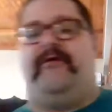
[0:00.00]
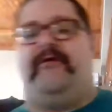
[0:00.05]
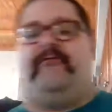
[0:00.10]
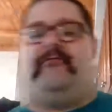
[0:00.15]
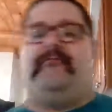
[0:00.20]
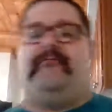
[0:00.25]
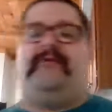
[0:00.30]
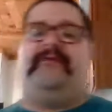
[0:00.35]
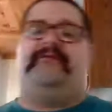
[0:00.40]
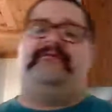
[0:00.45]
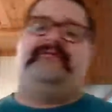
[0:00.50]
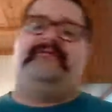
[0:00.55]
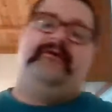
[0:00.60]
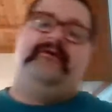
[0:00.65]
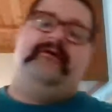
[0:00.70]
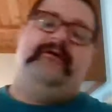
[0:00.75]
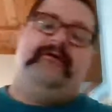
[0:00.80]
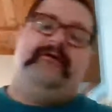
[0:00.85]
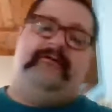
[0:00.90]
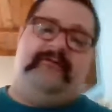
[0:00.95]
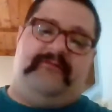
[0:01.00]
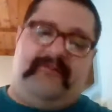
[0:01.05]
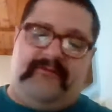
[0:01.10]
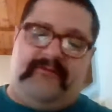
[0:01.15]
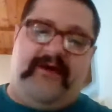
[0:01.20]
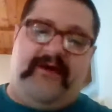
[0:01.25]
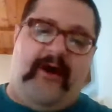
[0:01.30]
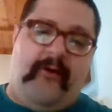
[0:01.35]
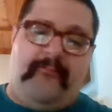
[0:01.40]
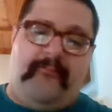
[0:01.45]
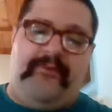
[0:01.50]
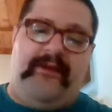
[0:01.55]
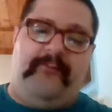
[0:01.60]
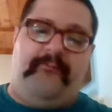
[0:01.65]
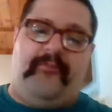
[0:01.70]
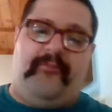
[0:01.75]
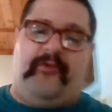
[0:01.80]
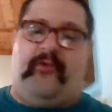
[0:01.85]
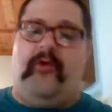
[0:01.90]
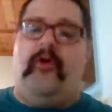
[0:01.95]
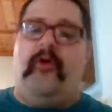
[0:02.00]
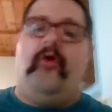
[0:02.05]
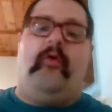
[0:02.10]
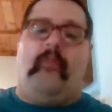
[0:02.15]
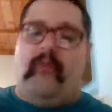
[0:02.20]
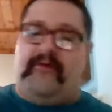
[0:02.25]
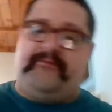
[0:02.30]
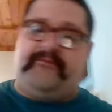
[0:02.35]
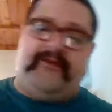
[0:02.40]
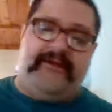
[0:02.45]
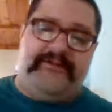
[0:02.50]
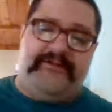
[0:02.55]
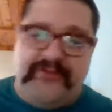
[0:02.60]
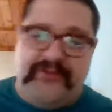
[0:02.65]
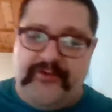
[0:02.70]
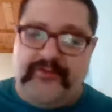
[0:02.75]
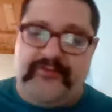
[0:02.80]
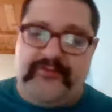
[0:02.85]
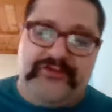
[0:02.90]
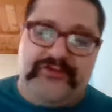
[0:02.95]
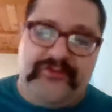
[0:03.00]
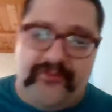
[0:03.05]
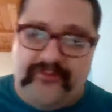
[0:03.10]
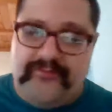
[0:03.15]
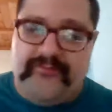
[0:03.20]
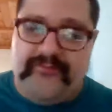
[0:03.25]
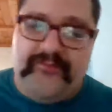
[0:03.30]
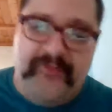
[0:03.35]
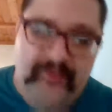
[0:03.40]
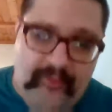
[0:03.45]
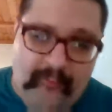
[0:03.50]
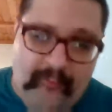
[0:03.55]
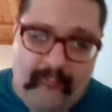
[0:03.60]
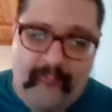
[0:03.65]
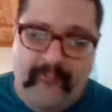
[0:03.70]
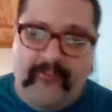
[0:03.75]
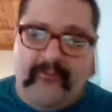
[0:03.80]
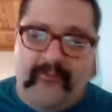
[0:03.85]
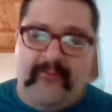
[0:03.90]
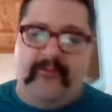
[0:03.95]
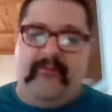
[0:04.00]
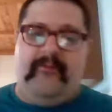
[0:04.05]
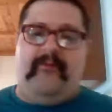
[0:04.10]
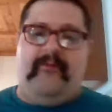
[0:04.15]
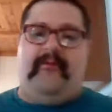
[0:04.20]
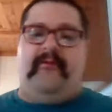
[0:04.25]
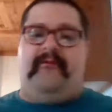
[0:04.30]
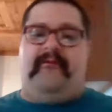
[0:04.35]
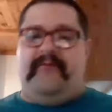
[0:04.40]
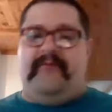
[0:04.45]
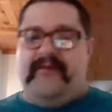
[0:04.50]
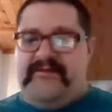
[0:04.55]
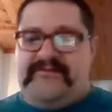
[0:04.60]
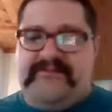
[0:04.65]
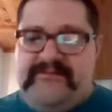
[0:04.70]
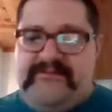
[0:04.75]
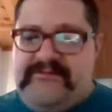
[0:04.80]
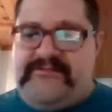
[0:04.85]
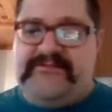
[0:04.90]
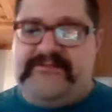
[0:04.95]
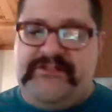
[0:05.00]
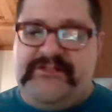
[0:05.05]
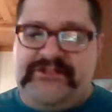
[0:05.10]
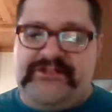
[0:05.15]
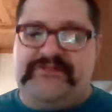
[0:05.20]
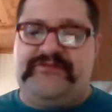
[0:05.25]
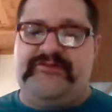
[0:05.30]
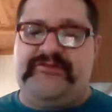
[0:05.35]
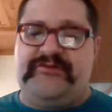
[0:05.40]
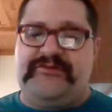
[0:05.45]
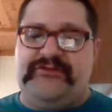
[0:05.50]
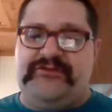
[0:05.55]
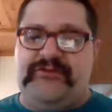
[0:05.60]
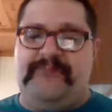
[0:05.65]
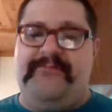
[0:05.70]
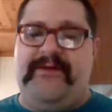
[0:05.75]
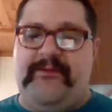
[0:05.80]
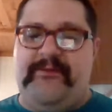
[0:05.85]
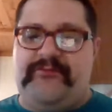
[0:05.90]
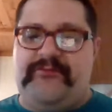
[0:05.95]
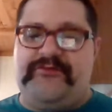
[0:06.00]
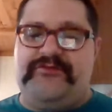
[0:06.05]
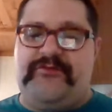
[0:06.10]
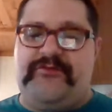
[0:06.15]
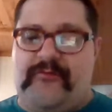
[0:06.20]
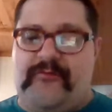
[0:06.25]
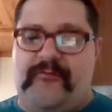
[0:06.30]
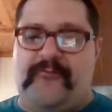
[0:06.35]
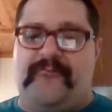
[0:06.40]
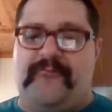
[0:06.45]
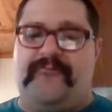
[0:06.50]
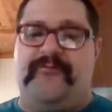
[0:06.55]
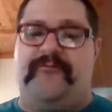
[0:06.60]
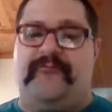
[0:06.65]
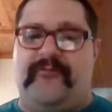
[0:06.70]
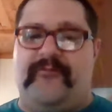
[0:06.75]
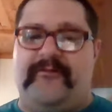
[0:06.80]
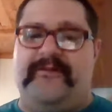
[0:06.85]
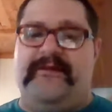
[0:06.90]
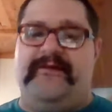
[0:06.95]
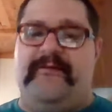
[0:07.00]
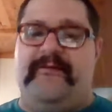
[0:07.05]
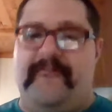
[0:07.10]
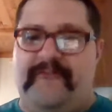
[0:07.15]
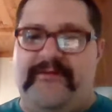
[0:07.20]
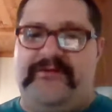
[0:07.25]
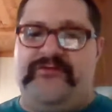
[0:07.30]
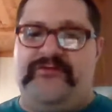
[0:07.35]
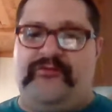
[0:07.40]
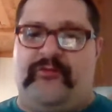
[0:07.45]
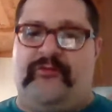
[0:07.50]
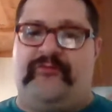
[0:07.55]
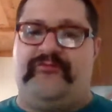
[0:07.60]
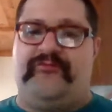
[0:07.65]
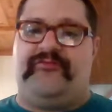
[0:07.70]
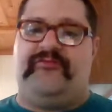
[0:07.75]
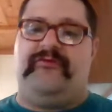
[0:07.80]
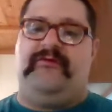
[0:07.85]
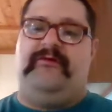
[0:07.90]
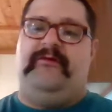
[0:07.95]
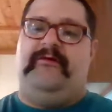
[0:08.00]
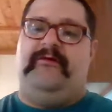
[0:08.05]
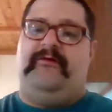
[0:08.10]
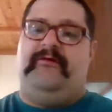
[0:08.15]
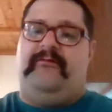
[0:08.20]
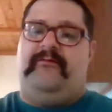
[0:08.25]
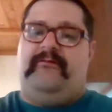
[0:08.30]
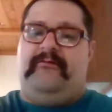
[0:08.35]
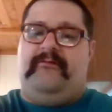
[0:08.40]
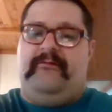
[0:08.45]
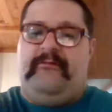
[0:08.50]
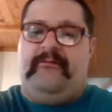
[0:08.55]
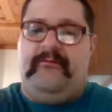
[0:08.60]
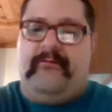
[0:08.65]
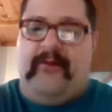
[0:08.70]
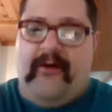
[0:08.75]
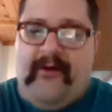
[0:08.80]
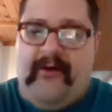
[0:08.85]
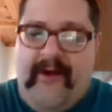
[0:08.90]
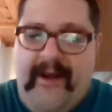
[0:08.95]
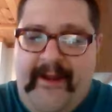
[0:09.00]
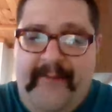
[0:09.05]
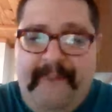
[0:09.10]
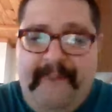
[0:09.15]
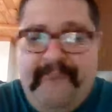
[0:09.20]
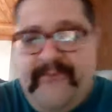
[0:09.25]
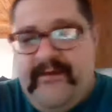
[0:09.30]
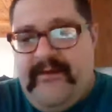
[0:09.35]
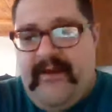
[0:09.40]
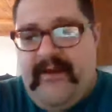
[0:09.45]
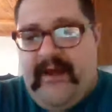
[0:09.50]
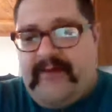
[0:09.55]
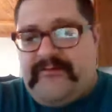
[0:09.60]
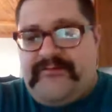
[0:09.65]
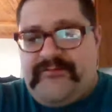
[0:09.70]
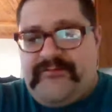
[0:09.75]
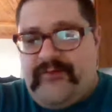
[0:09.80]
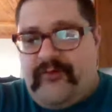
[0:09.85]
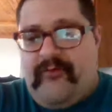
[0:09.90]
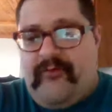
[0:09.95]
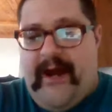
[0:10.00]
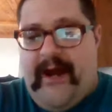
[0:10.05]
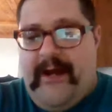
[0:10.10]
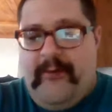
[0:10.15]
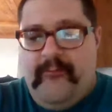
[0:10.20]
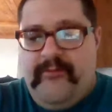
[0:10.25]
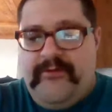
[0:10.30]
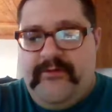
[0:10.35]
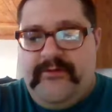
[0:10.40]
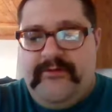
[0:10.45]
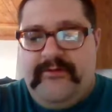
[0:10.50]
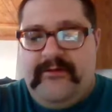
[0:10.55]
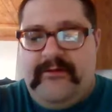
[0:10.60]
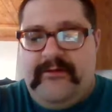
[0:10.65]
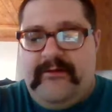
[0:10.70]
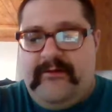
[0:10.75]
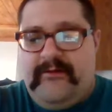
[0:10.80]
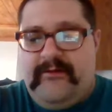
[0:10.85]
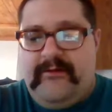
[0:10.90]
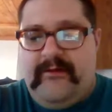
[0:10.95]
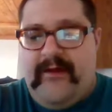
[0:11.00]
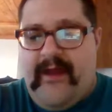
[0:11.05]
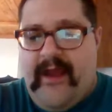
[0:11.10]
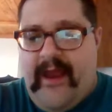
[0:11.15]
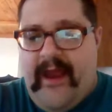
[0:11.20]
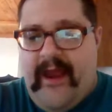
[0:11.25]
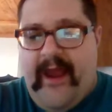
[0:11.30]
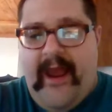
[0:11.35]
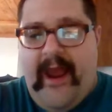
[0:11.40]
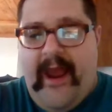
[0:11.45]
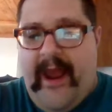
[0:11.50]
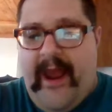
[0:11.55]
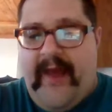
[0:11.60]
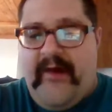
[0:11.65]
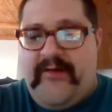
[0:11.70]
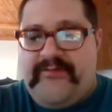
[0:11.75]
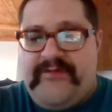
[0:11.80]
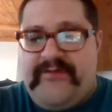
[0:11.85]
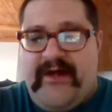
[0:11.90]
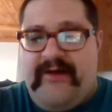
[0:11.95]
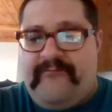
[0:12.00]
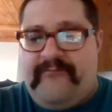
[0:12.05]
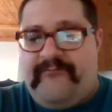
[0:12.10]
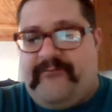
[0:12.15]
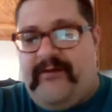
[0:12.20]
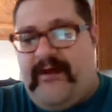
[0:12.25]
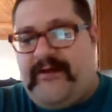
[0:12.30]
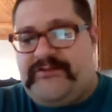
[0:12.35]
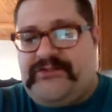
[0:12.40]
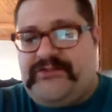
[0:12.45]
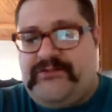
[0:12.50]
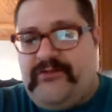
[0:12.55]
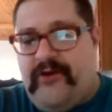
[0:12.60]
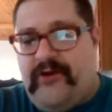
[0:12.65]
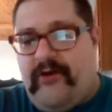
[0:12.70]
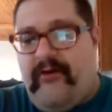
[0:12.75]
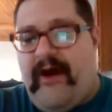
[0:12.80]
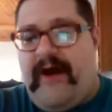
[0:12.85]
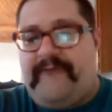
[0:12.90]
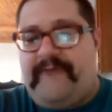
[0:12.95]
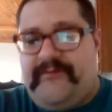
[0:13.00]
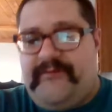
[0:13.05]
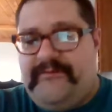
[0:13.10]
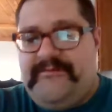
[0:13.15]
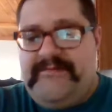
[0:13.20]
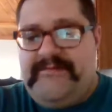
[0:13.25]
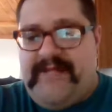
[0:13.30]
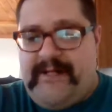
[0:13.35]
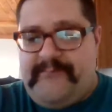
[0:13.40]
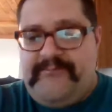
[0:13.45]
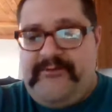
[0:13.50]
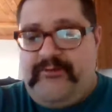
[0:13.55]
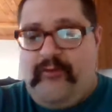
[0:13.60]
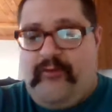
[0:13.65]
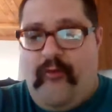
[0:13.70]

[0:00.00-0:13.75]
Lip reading: government to tell people what they should or shouldn't do. These decisions should be reserved for the individuals. All right. And so I would, as you know, I've condemned